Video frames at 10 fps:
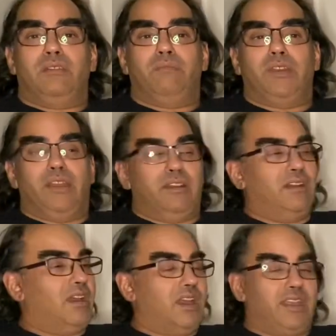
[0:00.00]

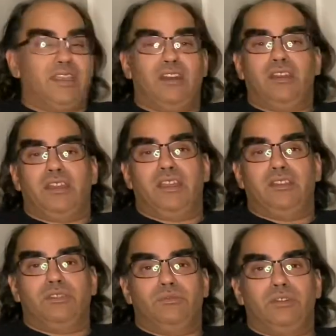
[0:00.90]
and I cannot get
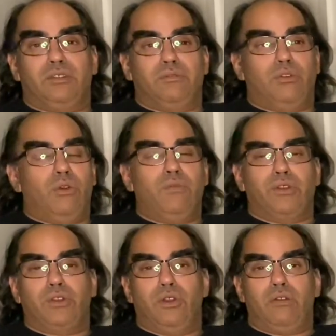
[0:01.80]
it to work.
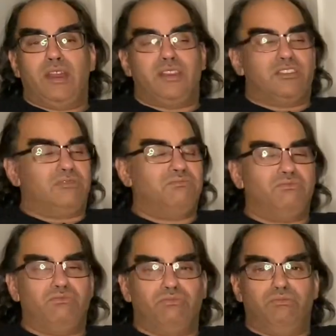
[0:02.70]
Over coax,
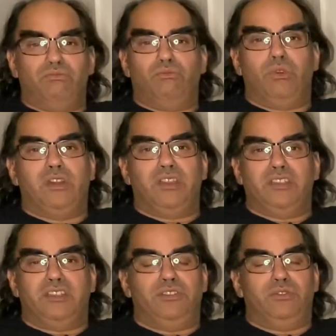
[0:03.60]

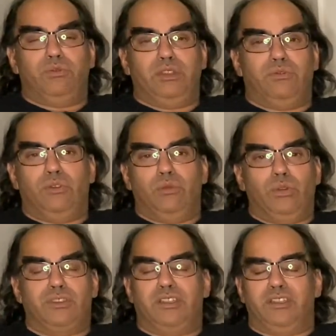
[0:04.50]
192.24
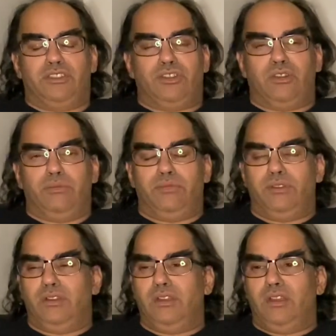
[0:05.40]
works like a charm.
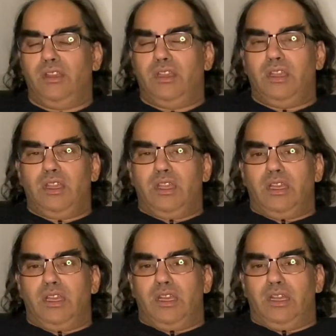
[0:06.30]

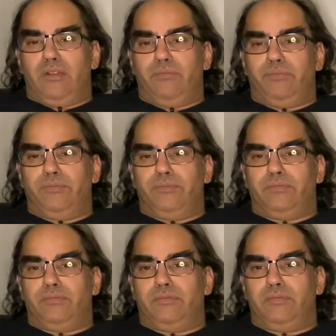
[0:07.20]

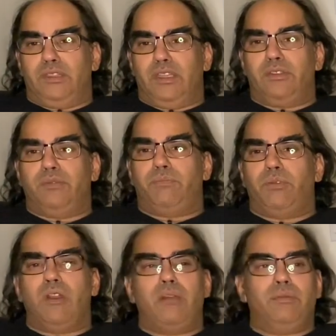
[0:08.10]
The other
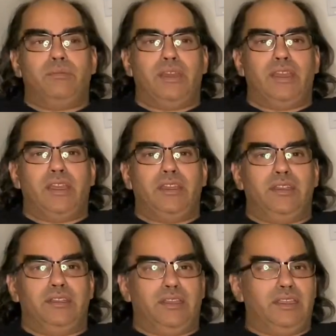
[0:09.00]
problem I had,
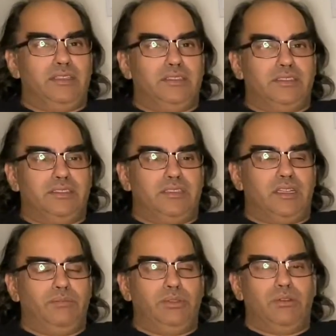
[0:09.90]
and again, this is
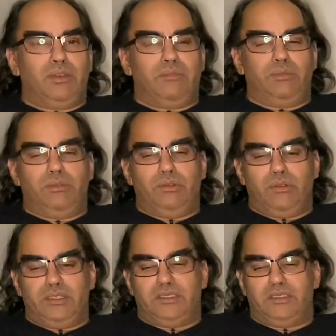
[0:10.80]
not a
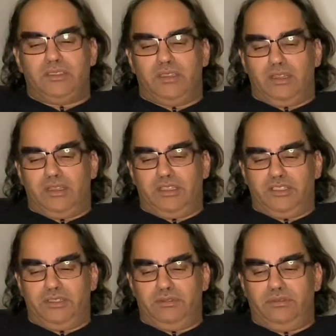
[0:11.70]
Blue OS
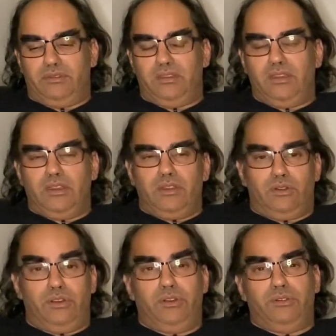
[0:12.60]
issue
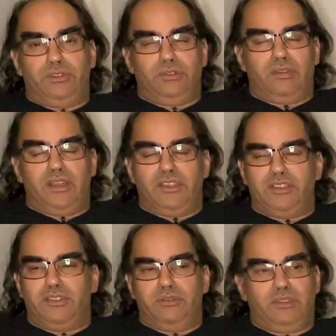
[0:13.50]
or a Node 2i
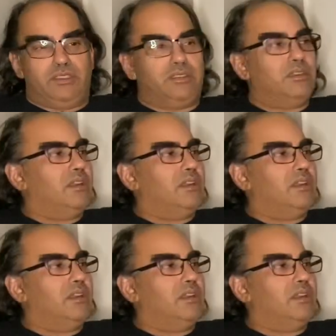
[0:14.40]
issue, it's